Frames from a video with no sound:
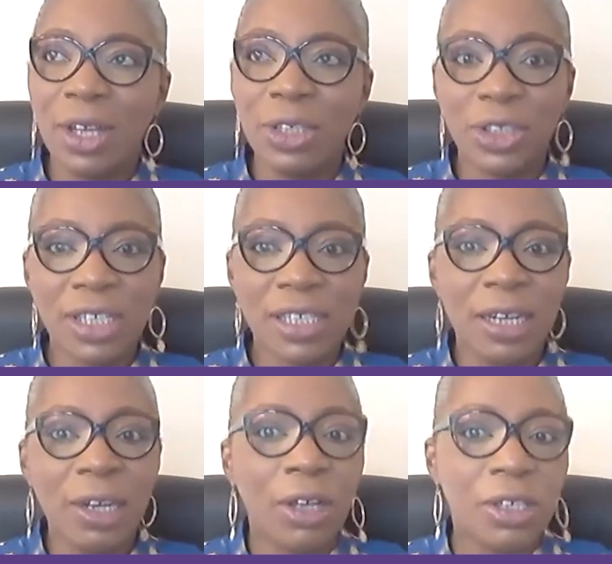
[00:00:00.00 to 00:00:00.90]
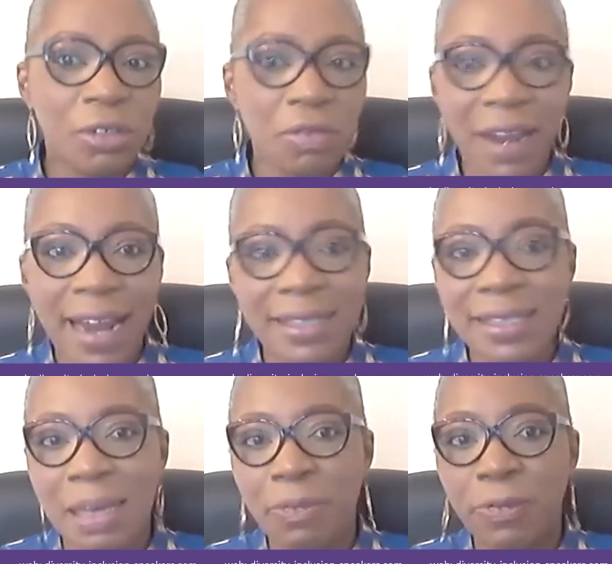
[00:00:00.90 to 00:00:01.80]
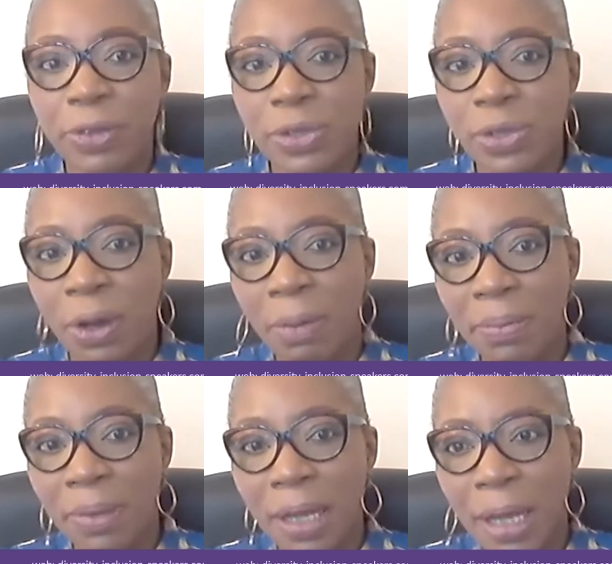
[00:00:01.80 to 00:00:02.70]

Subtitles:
not just a luxury item for some.